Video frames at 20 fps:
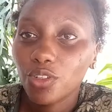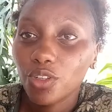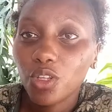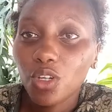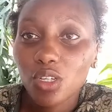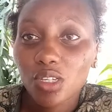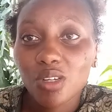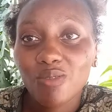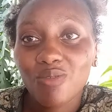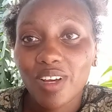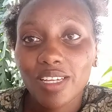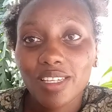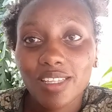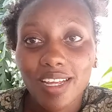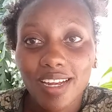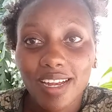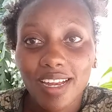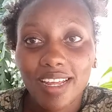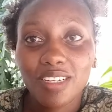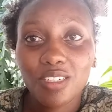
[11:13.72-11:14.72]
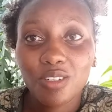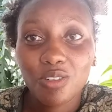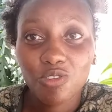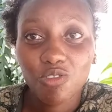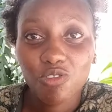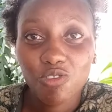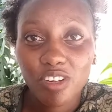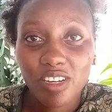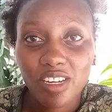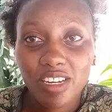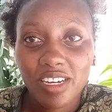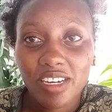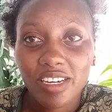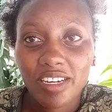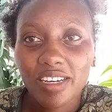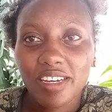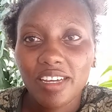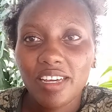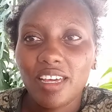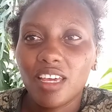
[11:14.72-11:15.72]
those of us that like to drink
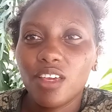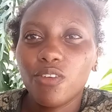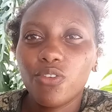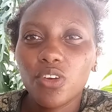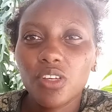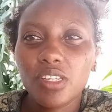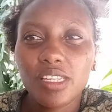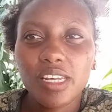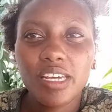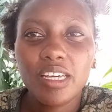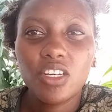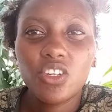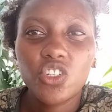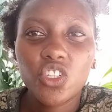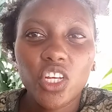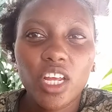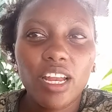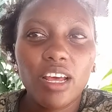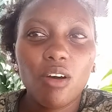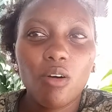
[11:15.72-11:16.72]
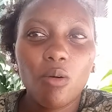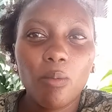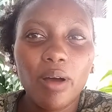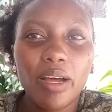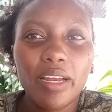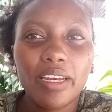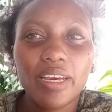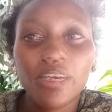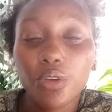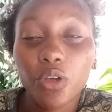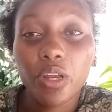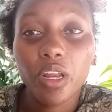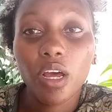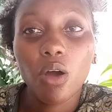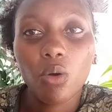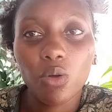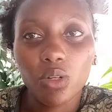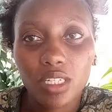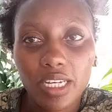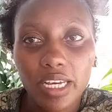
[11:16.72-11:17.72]
if you're staying in shela or manda you're in a
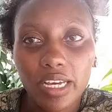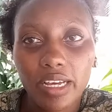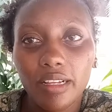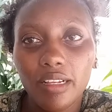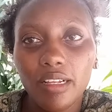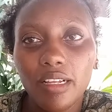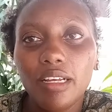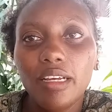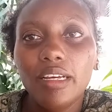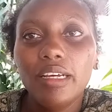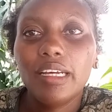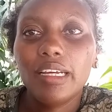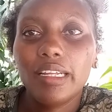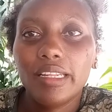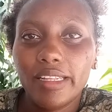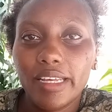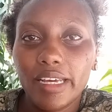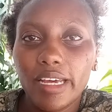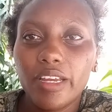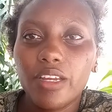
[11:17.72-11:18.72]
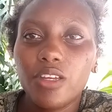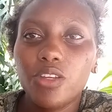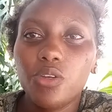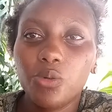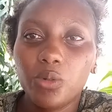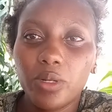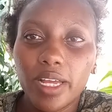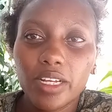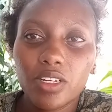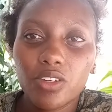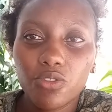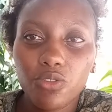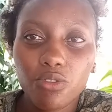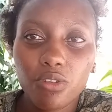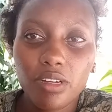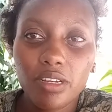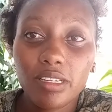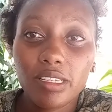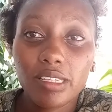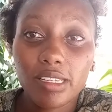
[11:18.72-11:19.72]
hotel then you get
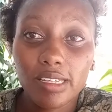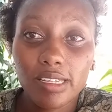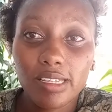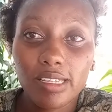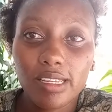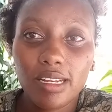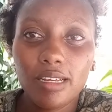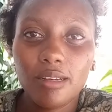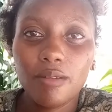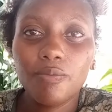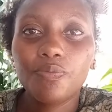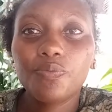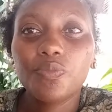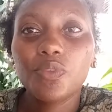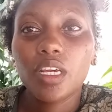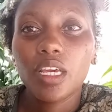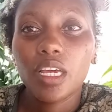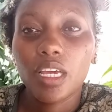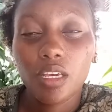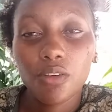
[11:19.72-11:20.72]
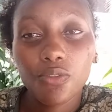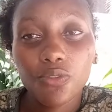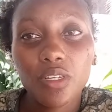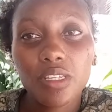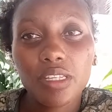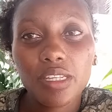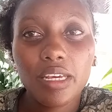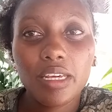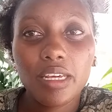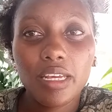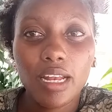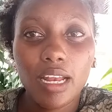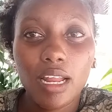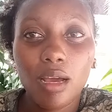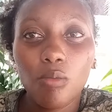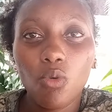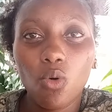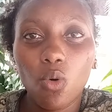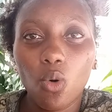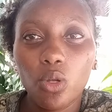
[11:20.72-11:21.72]
drinks easily if you're staying in
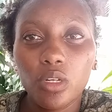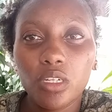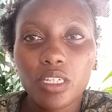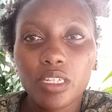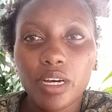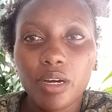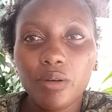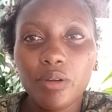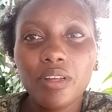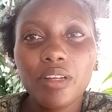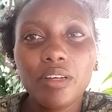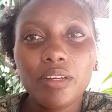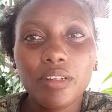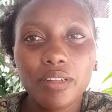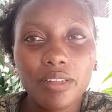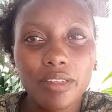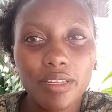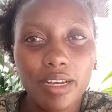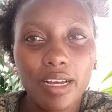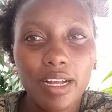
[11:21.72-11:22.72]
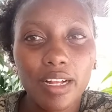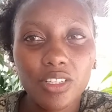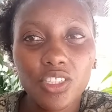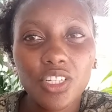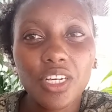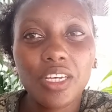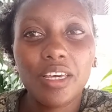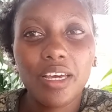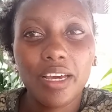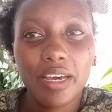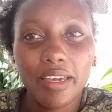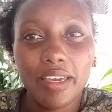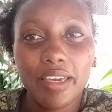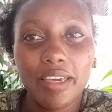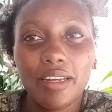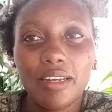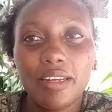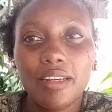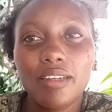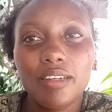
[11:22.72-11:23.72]
lamu old town the culture here
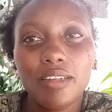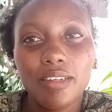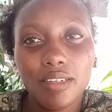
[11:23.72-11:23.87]
again